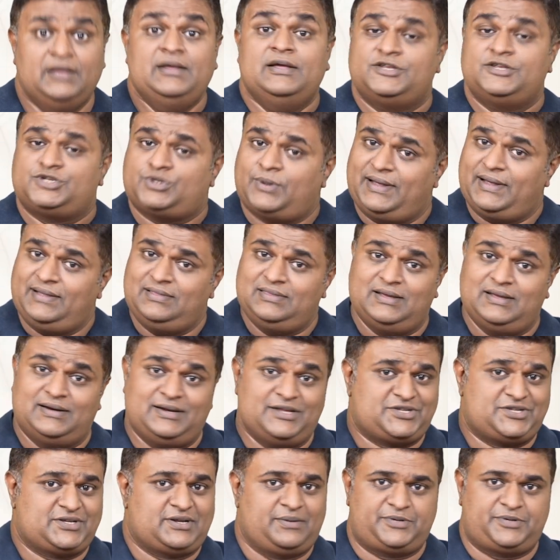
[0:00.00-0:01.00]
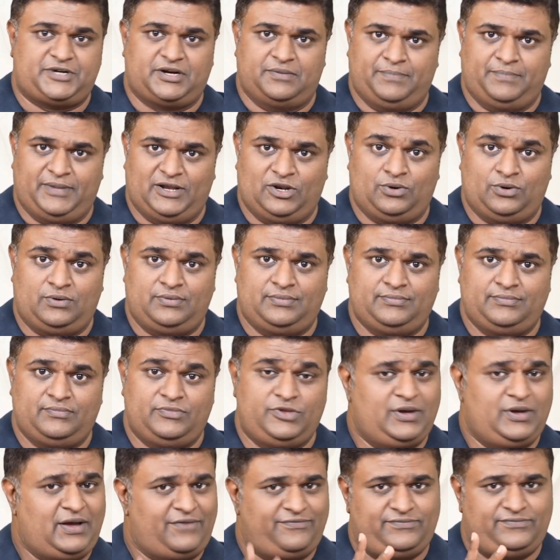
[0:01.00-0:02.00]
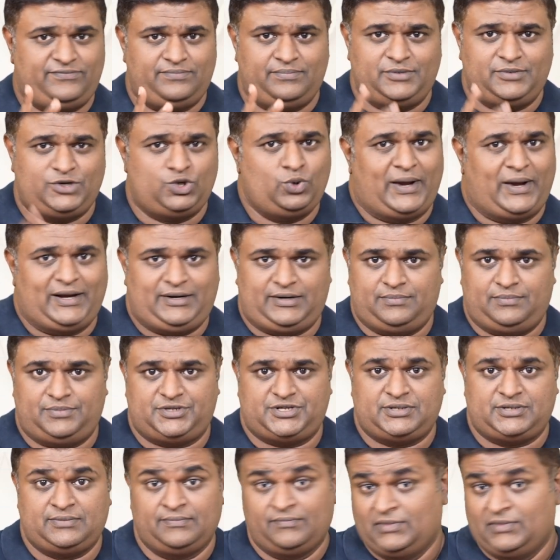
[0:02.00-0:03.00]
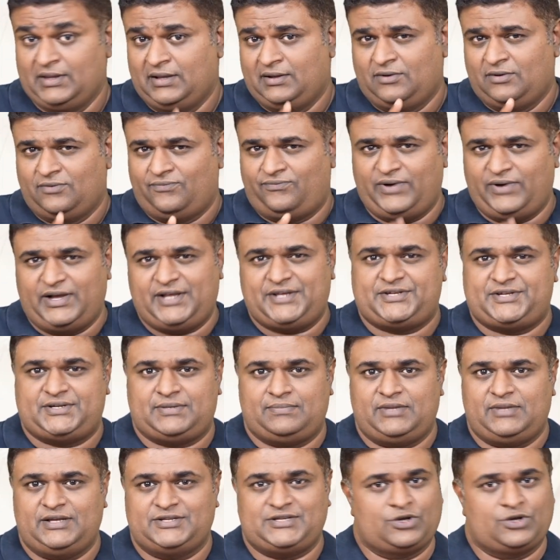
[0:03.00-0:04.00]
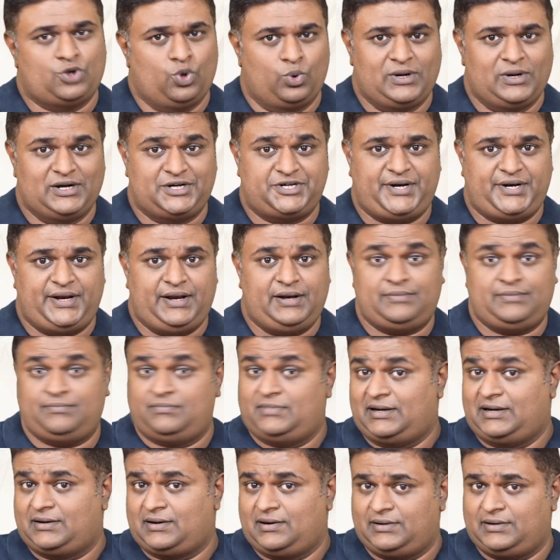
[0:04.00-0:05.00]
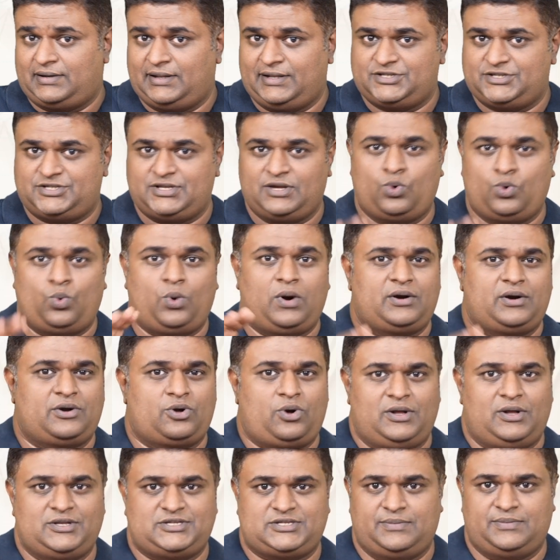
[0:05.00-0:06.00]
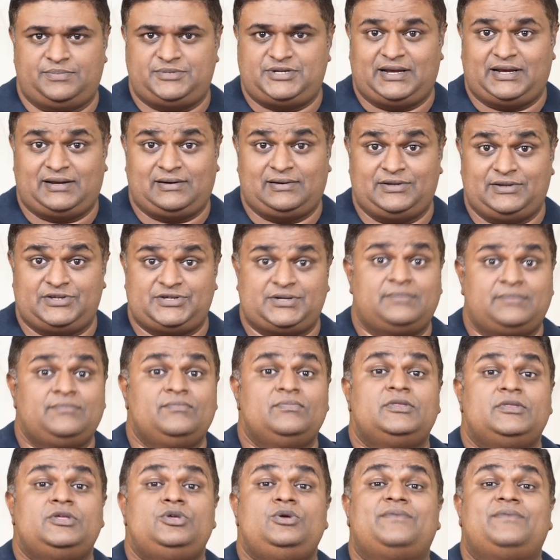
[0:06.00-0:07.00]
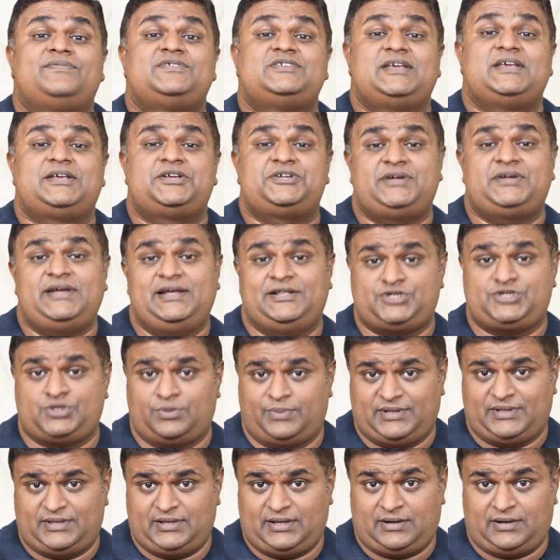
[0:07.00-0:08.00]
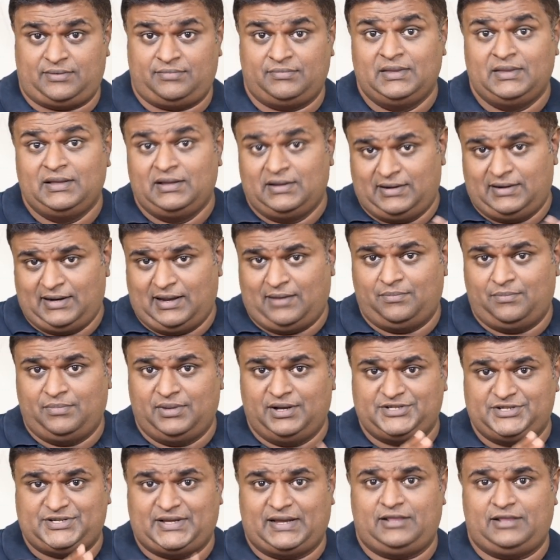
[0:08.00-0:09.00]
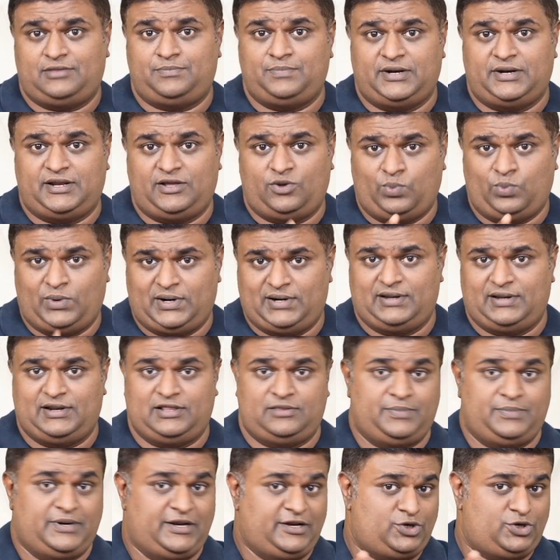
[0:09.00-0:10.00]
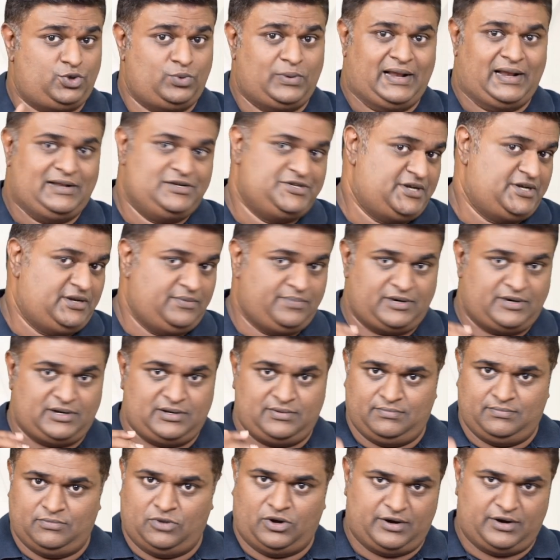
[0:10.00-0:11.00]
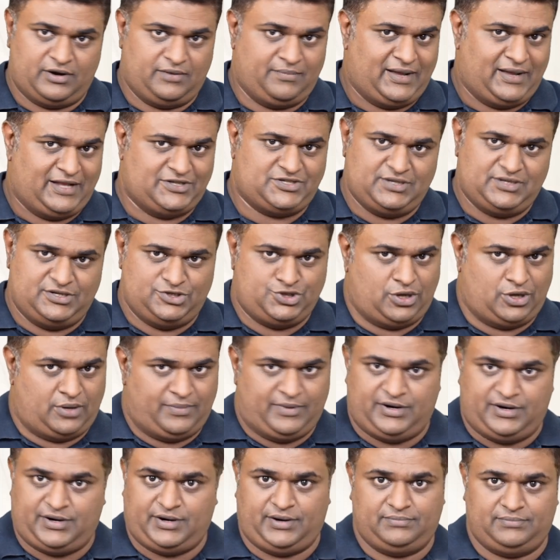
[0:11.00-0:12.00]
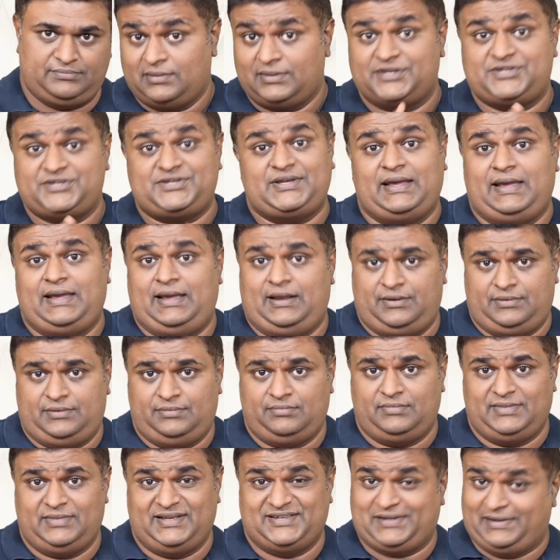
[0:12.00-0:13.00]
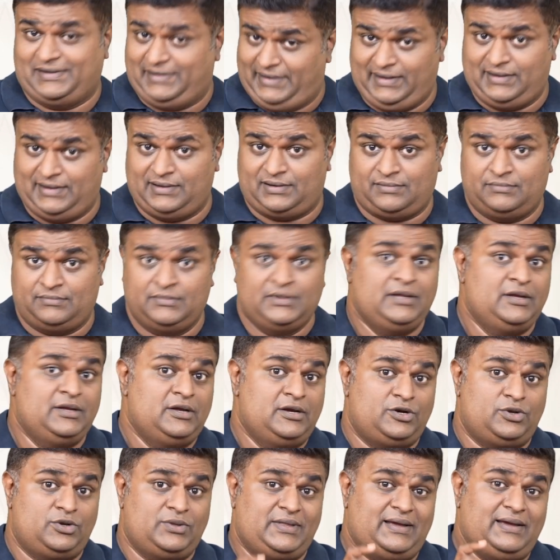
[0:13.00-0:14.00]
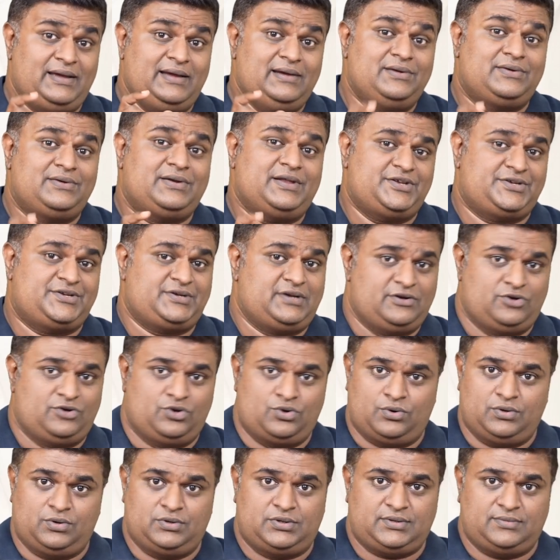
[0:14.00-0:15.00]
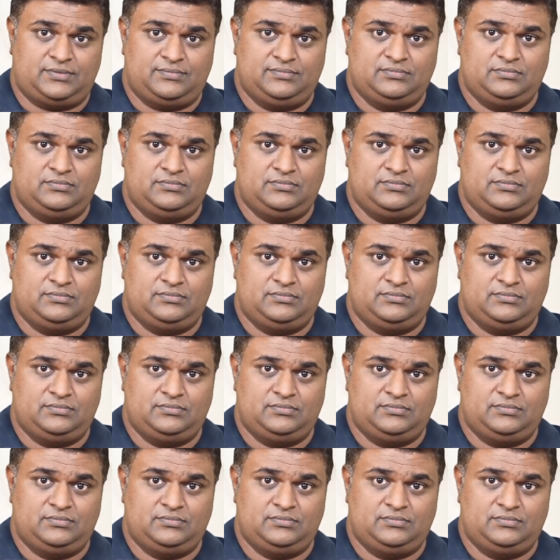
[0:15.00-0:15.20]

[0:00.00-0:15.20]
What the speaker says: So, in the description below, you have two items. First is a Google sheet that contains the Quant Concept Checklist. You have 6 sheets over there. Numbers, arithmetic 1, arithmetic 2, algebra, modern maths, and geometry. The second is a link to the interest in growth